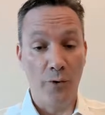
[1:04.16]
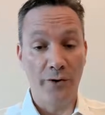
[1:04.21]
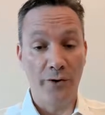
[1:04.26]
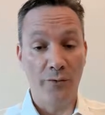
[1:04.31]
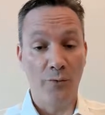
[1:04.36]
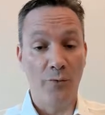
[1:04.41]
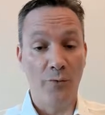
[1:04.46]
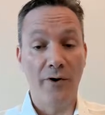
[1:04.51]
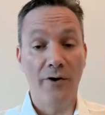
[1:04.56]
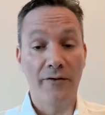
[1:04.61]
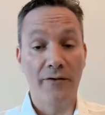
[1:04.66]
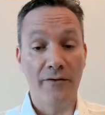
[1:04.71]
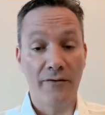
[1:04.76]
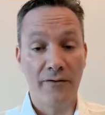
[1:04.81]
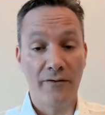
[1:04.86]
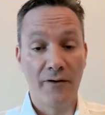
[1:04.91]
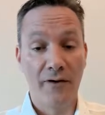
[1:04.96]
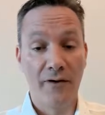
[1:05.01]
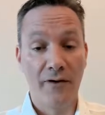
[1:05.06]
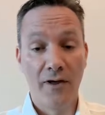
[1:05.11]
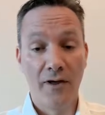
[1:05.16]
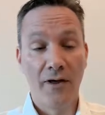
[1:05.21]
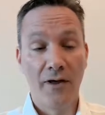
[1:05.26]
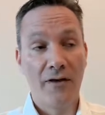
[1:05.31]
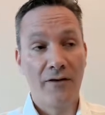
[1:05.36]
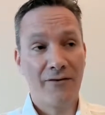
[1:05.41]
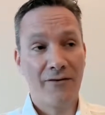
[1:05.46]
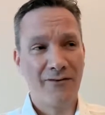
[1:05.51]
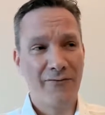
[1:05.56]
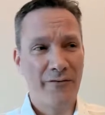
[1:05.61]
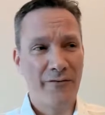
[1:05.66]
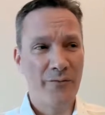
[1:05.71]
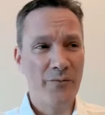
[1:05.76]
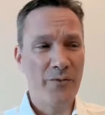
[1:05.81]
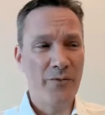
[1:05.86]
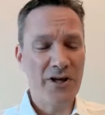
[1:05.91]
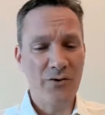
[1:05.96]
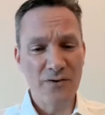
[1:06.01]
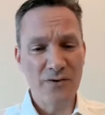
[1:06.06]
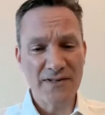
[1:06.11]
it was. So for
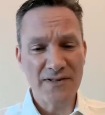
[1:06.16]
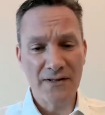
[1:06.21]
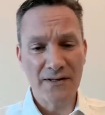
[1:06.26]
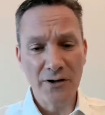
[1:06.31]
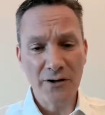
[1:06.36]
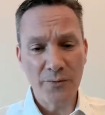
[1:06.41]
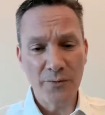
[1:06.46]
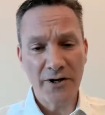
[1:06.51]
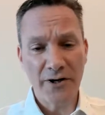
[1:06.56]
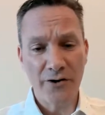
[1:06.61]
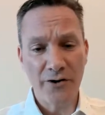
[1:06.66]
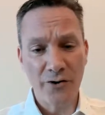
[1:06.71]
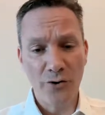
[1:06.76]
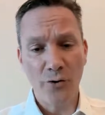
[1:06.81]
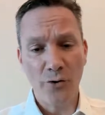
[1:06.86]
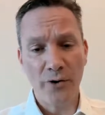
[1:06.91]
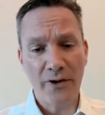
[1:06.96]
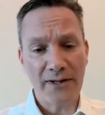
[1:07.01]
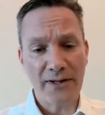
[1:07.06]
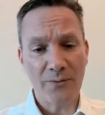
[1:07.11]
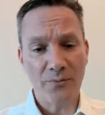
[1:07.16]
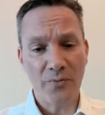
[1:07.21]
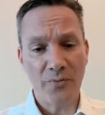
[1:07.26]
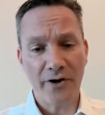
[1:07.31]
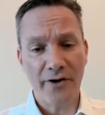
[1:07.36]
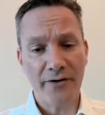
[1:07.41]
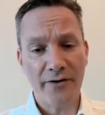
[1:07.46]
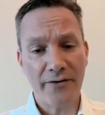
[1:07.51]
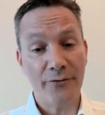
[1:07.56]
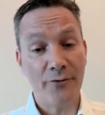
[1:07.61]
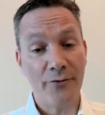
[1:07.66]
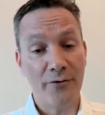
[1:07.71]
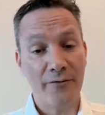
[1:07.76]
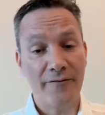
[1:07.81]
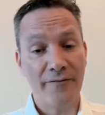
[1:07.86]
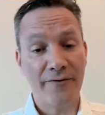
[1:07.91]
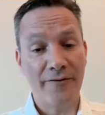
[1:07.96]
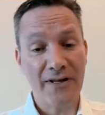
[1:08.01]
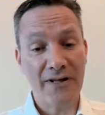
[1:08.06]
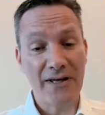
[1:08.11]
me, it was a little bit annoying, but I
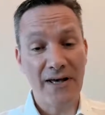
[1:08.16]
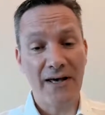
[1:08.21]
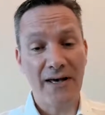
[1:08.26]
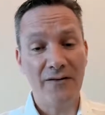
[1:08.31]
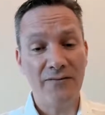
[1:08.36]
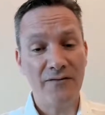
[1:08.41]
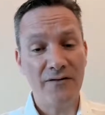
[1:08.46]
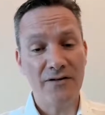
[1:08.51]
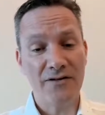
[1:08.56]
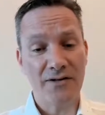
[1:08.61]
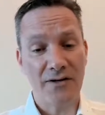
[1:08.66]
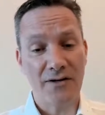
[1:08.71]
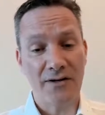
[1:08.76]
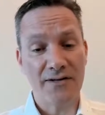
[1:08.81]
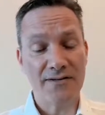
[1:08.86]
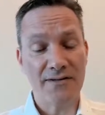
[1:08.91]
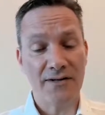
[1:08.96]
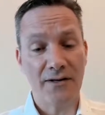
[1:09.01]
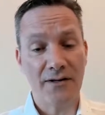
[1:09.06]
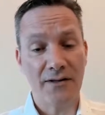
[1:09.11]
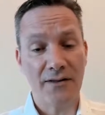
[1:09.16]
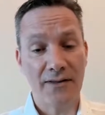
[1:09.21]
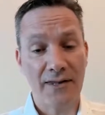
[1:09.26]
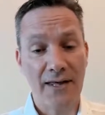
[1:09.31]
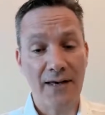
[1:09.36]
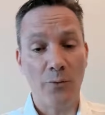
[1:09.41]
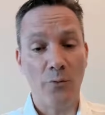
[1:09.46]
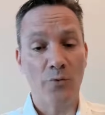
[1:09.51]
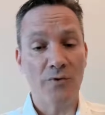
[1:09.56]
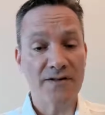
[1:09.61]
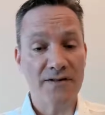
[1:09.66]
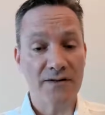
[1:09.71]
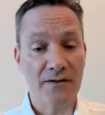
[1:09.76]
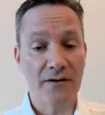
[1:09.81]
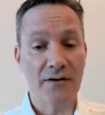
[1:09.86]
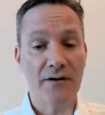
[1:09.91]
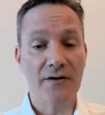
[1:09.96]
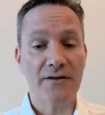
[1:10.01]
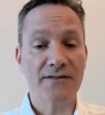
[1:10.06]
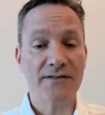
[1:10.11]
thought for the advertiser, that was a
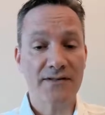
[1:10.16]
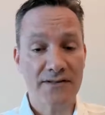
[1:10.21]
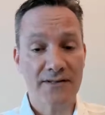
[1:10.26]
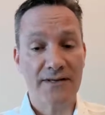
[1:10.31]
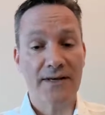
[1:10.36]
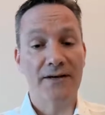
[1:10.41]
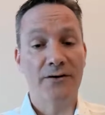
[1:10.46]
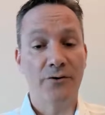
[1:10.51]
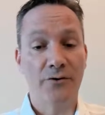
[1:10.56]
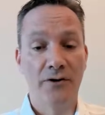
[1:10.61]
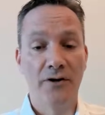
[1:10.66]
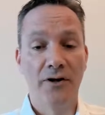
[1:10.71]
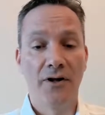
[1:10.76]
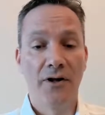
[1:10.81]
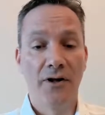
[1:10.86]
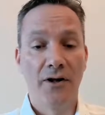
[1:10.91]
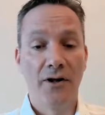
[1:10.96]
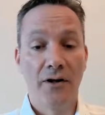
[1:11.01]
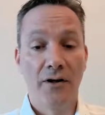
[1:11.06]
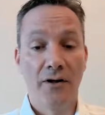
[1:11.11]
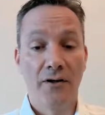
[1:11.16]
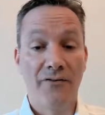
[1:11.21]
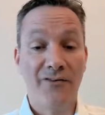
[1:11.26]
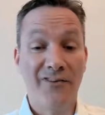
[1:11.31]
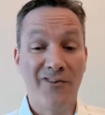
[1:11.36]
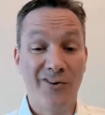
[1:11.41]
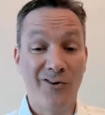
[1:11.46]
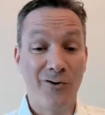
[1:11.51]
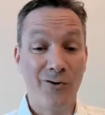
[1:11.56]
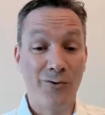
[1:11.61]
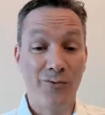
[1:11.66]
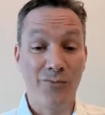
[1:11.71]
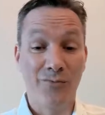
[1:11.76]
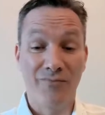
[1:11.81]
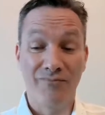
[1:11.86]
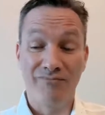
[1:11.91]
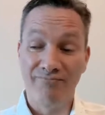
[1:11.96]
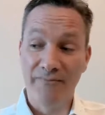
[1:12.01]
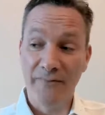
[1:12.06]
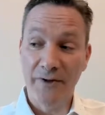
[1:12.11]
lost sale. So,
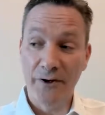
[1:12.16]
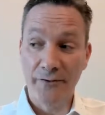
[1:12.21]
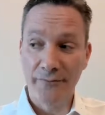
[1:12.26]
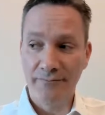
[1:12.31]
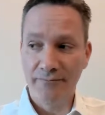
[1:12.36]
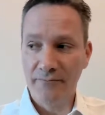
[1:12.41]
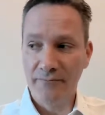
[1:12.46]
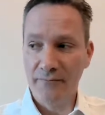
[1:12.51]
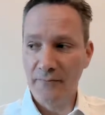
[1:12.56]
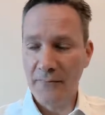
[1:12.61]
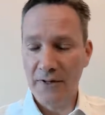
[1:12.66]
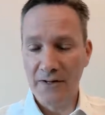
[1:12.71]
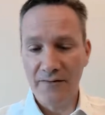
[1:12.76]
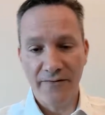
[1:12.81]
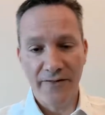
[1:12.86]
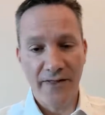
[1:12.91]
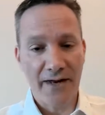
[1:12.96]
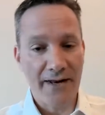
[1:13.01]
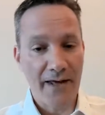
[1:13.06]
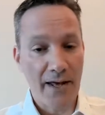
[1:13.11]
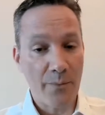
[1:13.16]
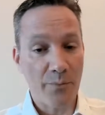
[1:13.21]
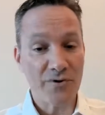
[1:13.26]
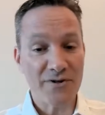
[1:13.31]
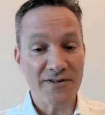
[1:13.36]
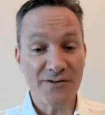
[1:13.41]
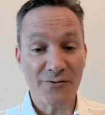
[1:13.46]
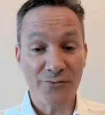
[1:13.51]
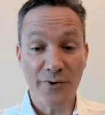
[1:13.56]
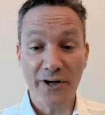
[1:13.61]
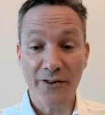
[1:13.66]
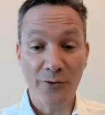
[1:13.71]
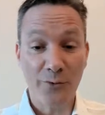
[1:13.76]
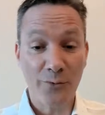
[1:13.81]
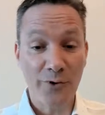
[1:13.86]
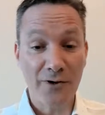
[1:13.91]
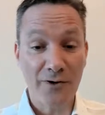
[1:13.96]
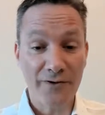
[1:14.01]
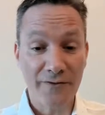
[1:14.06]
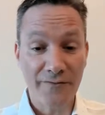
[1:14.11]
if that happens around the
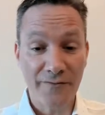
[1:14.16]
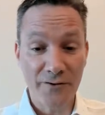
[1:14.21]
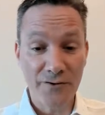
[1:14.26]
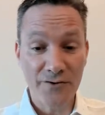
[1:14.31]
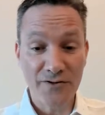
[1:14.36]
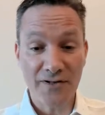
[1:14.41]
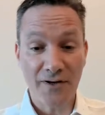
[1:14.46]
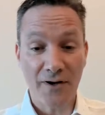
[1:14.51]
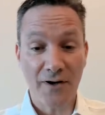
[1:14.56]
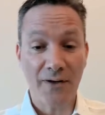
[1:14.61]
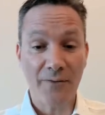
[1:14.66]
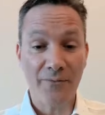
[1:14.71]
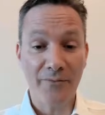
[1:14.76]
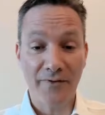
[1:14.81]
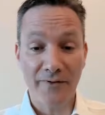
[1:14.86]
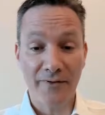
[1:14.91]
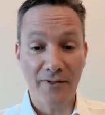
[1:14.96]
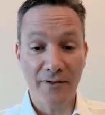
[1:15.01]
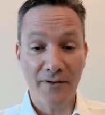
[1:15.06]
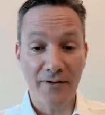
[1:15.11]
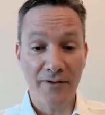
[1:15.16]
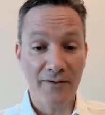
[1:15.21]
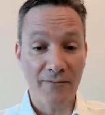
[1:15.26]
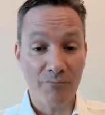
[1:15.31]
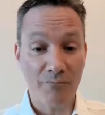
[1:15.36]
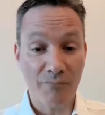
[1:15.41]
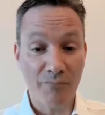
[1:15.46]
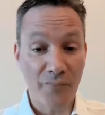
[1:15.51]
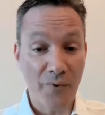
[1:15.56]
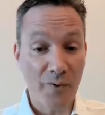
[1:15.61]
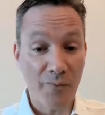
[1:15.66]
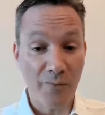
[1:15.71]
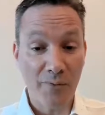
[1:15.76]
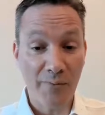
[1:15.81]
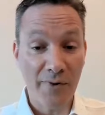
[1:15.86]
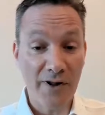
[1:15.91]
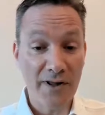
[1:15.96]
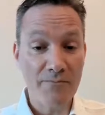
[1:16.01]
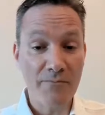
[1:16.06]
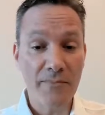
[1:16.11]
world a few times, there's
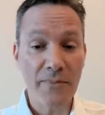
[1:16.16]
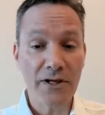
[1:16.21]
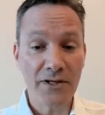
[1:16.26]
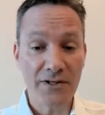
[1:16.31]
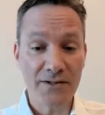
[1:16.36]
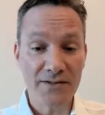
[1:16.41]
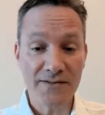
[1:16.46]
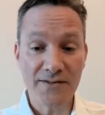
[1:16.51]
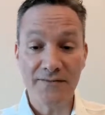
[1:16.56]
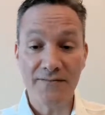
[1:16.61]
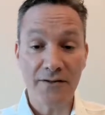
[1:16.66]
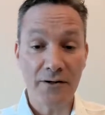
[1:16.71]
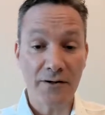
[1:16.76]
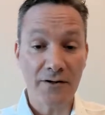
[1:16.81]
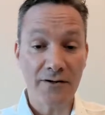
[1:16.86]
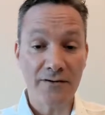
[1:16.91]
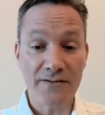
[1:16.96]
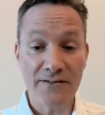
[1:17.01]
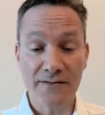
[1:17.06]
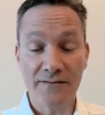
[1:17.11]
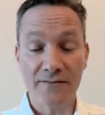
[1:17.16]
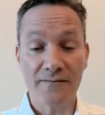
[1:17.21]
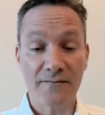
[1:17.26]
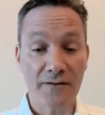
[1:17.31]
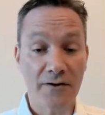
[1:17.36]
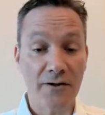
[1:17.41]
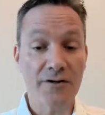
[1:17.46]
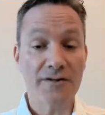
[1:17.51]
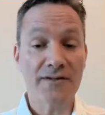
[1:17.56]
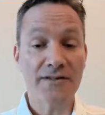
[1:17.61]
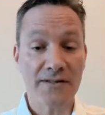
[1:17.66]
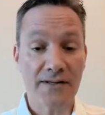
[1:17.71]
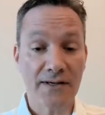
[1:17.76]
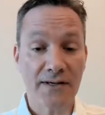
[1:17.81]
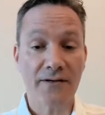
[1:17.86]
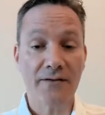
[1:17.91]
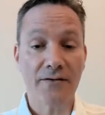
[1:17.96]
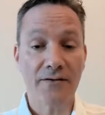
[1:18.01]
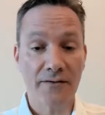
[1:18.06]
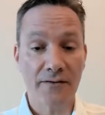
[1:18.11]
probably millions of dollars of lost
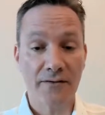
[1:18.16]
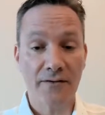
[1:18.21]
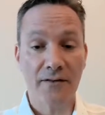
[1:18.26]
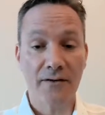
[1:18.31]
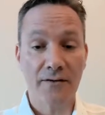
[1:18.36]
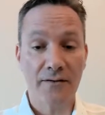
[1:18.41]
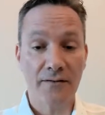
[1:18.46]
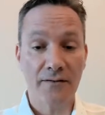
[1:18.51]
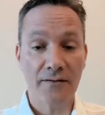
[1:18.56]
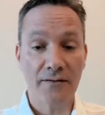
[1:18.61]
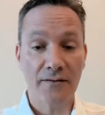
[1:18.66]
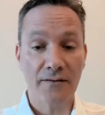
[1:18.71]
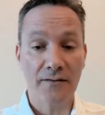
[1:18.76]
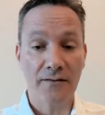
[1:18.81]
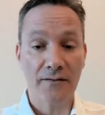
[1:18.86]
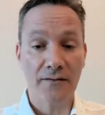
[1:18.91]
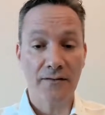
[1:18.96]
sales that